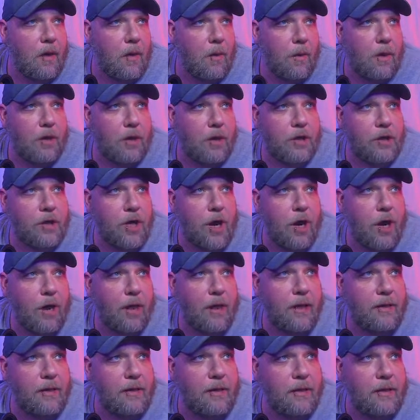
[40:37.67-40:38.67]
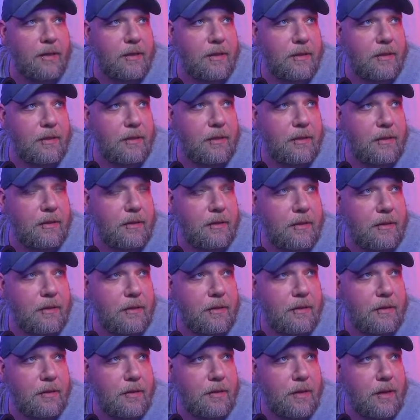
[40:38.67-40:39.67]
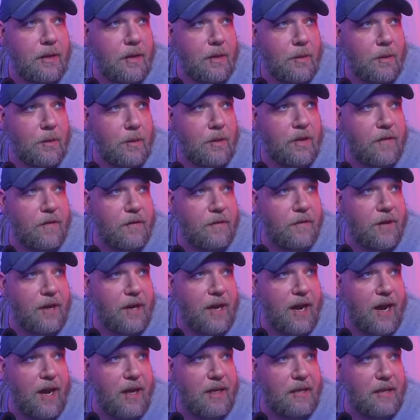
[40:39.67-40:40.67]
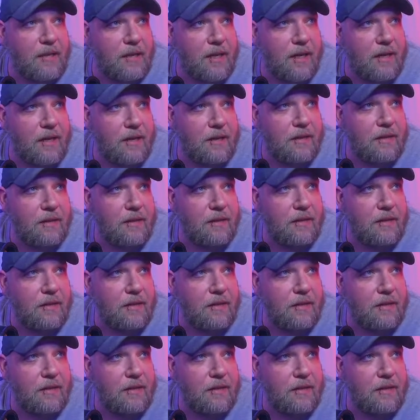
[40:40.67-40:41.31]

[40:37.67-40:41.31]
where Charlotte will defeat Asuka